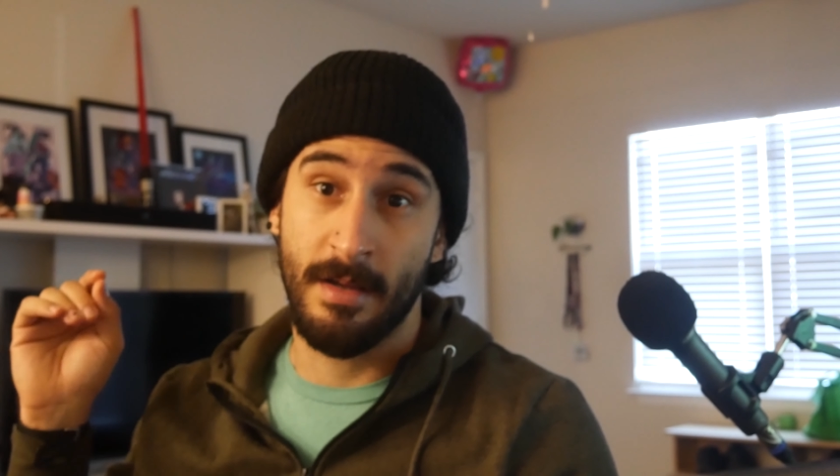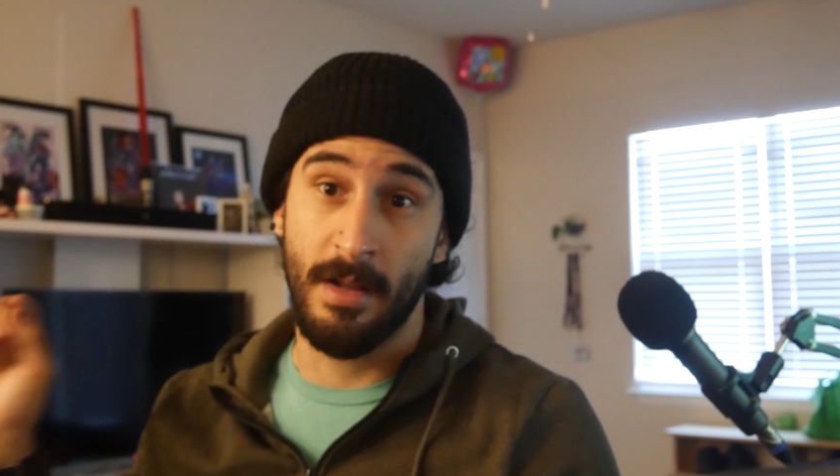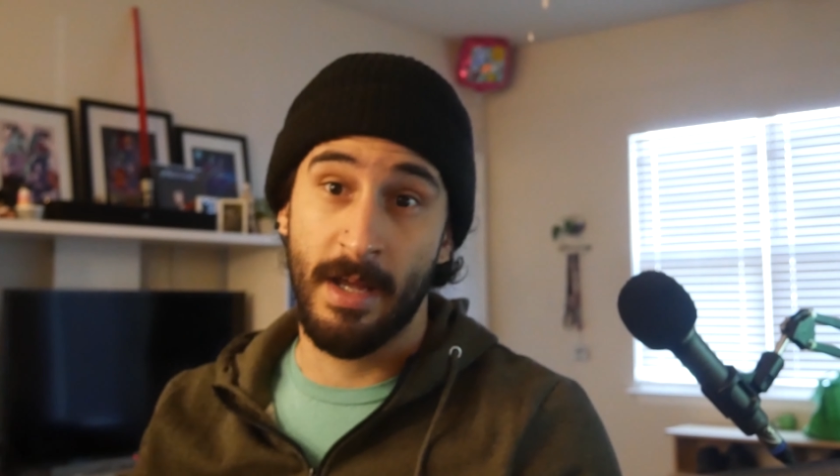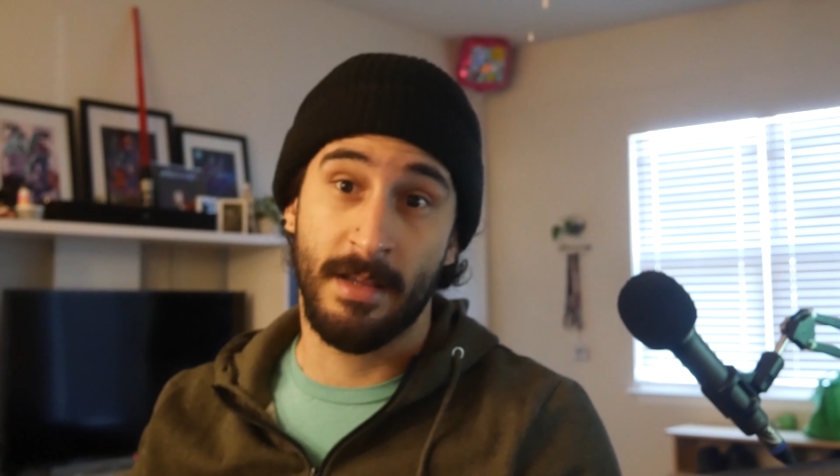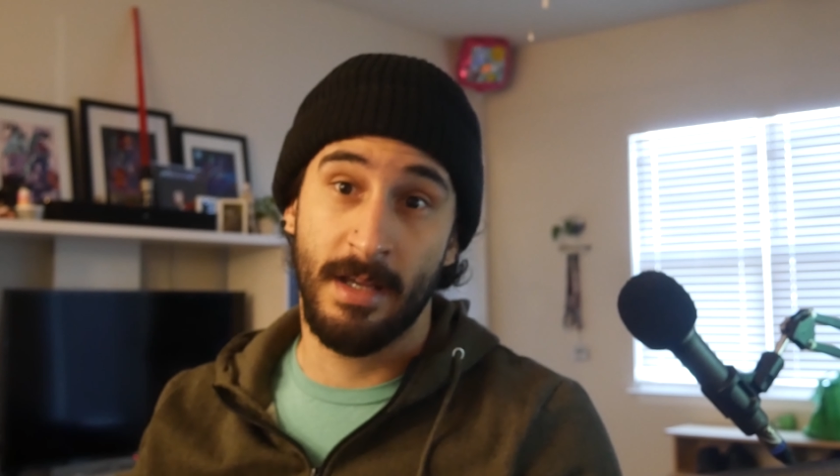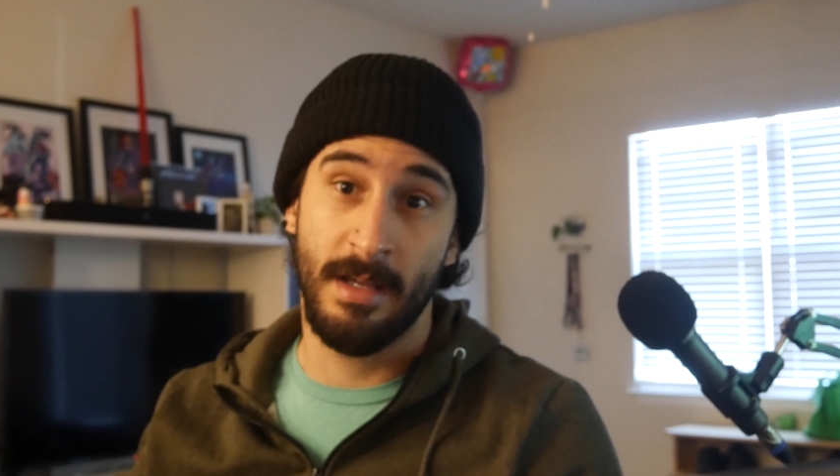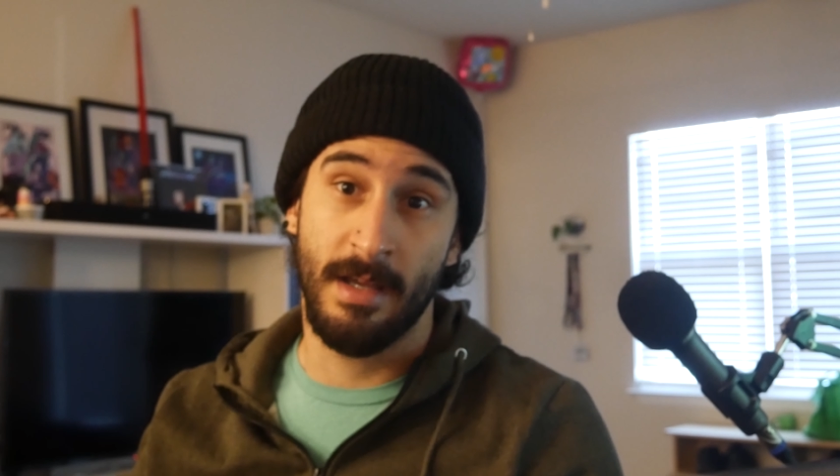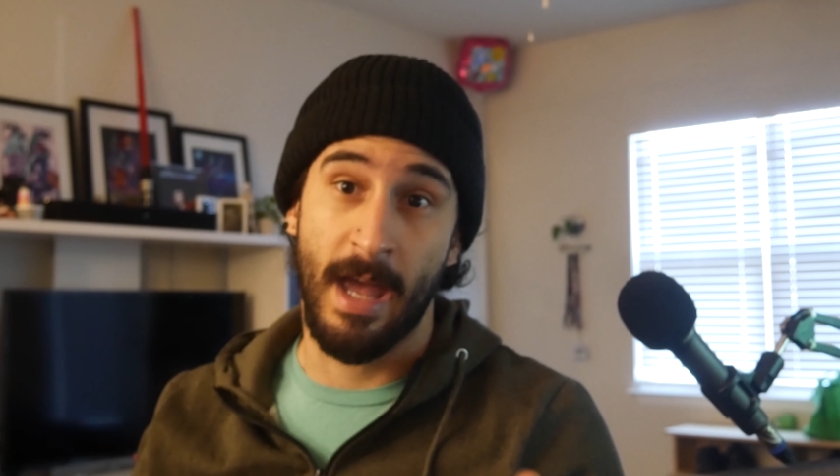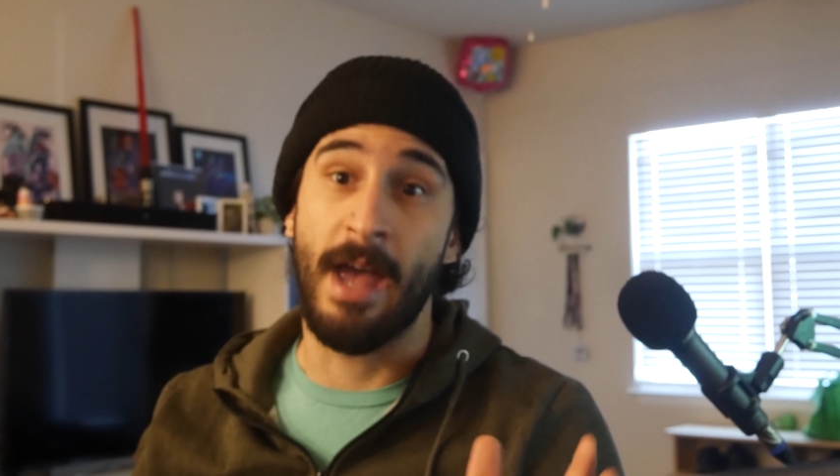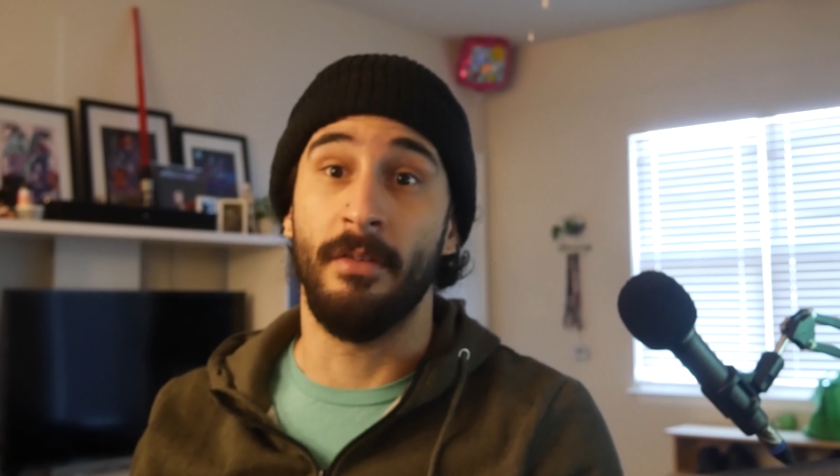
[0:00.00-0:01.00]

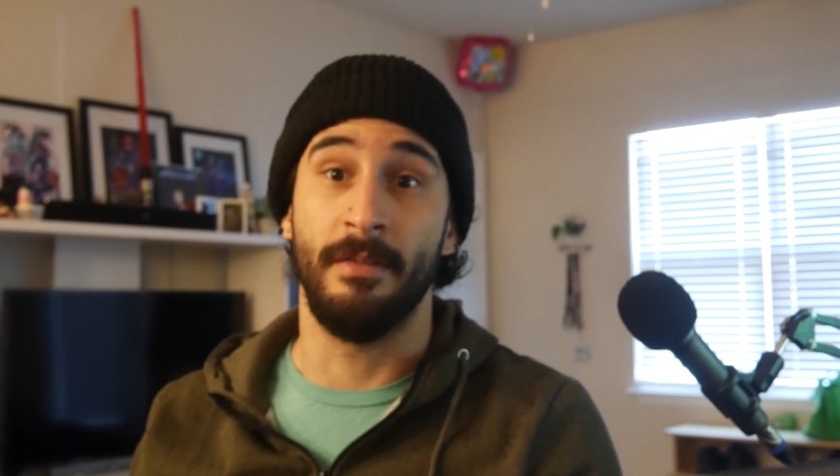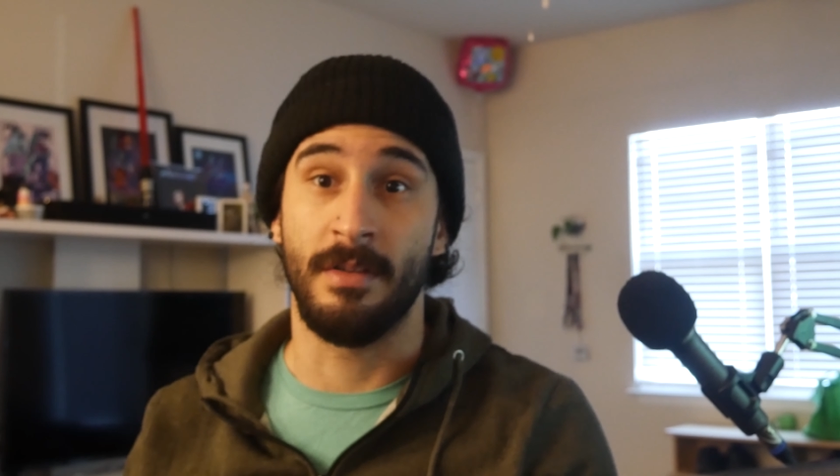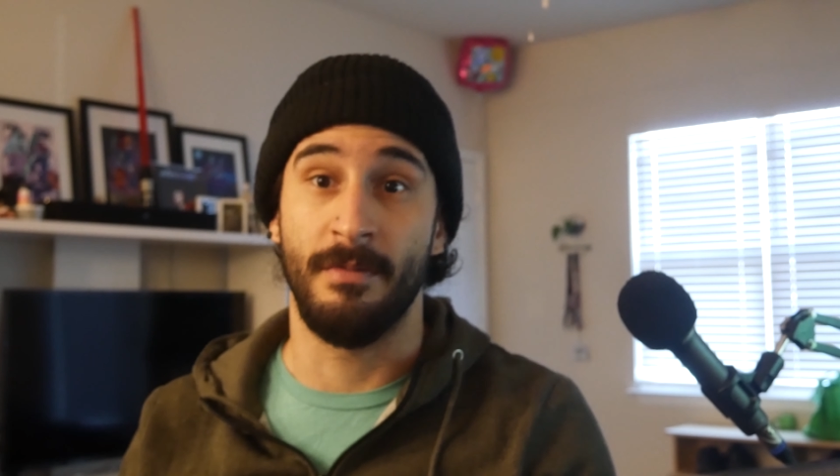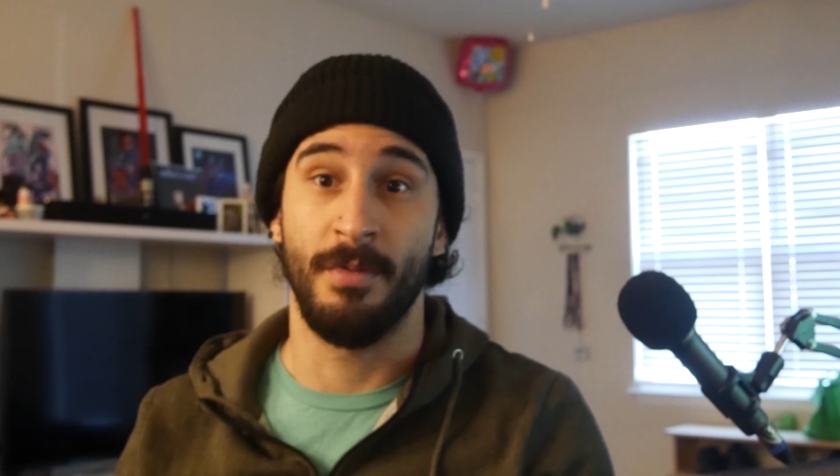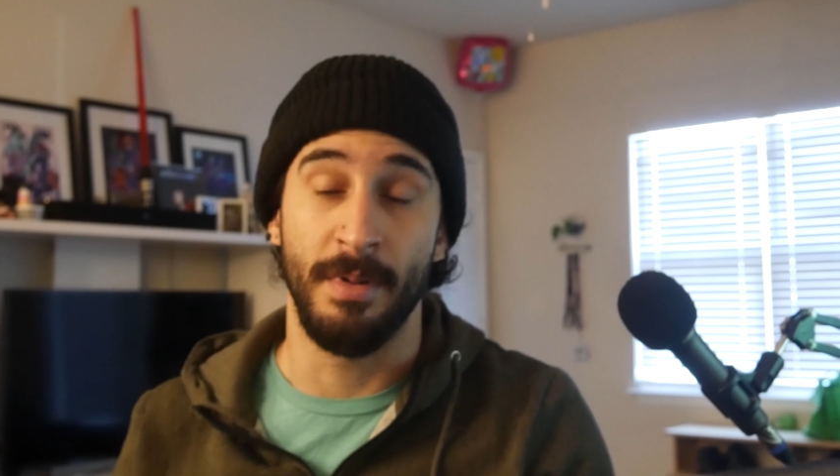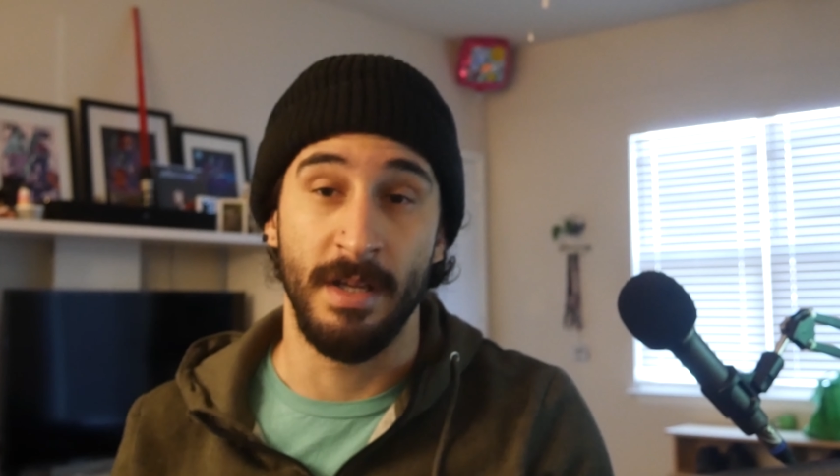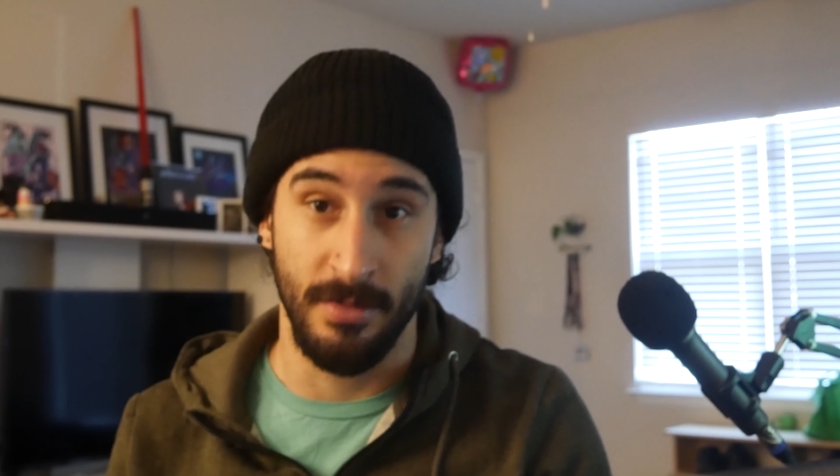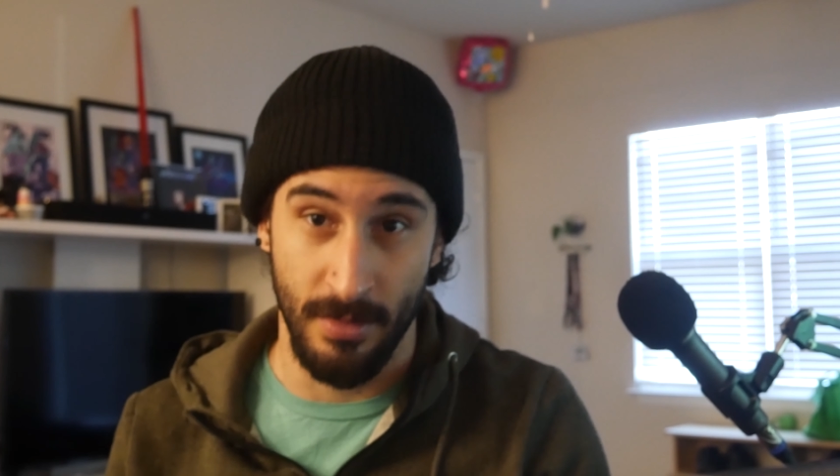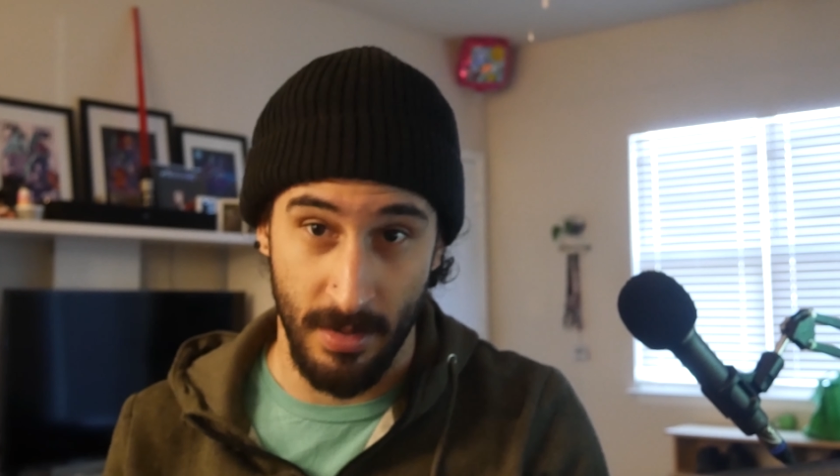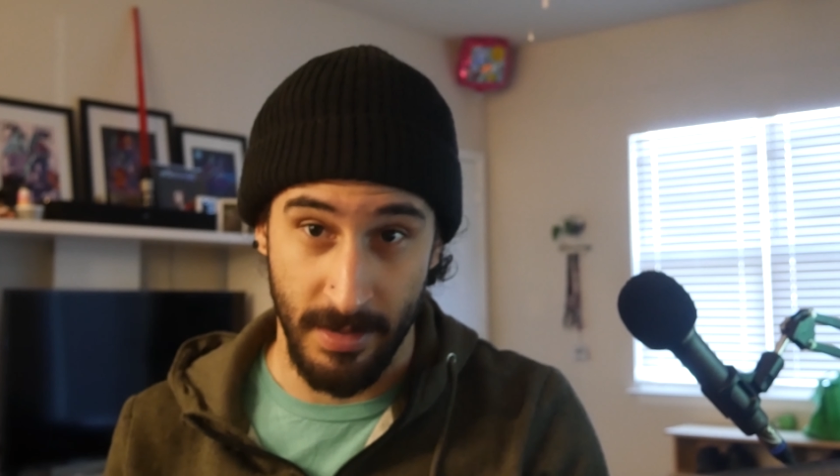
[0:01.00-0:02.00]
collecting elves for
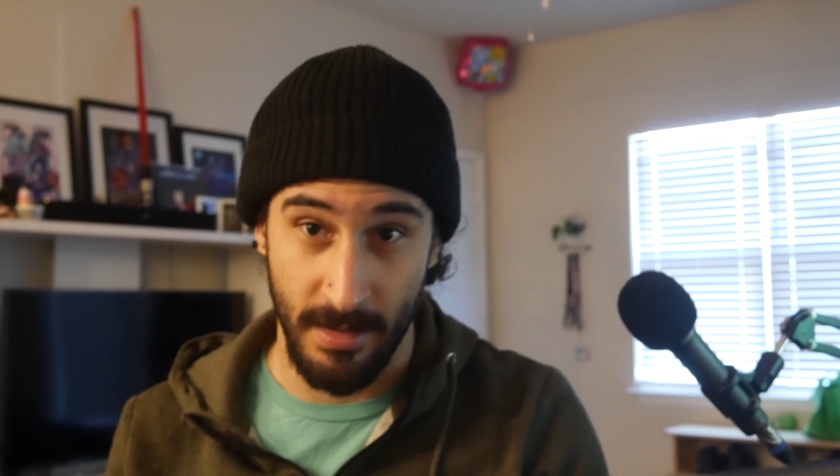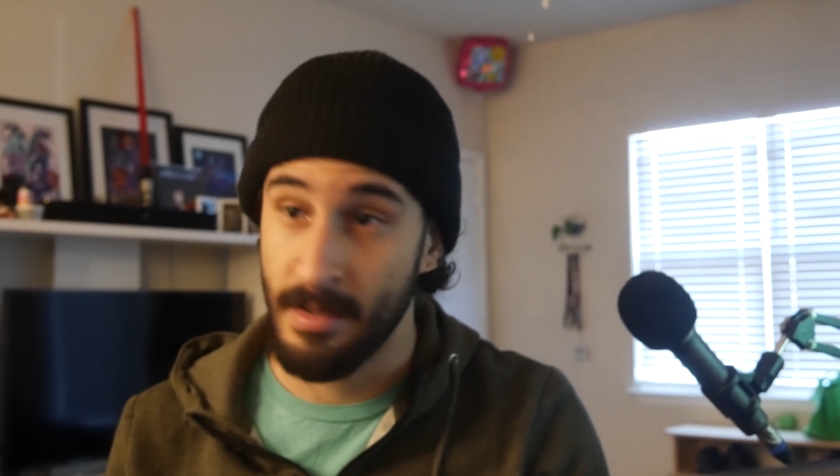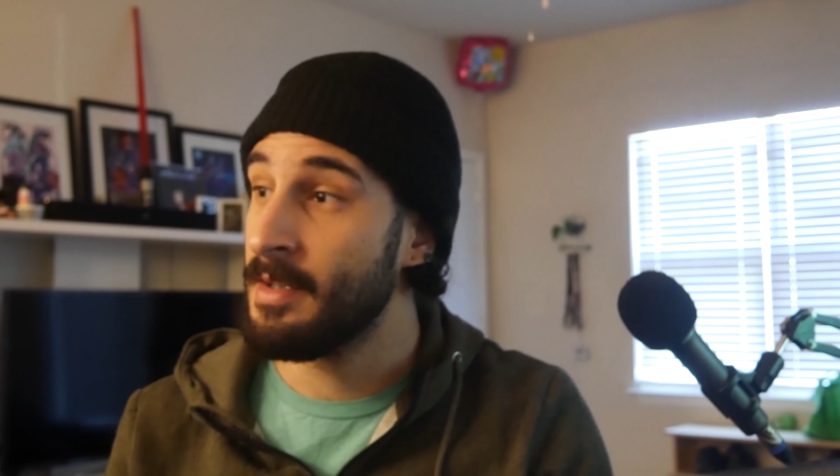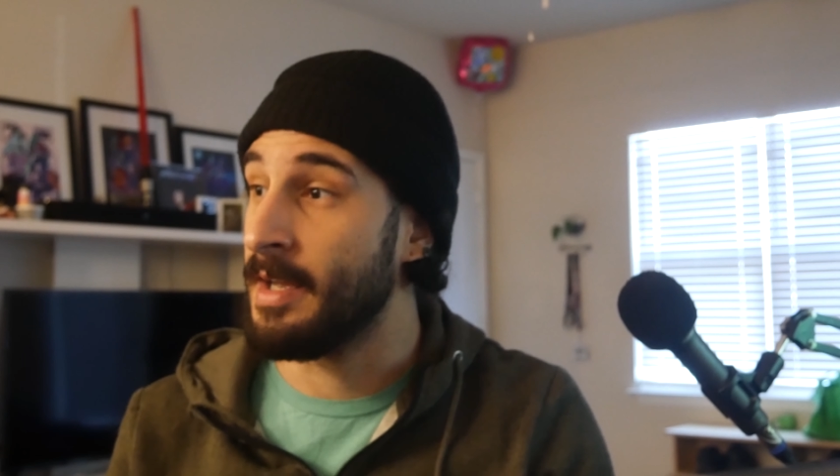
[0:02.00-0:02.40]
being naughty,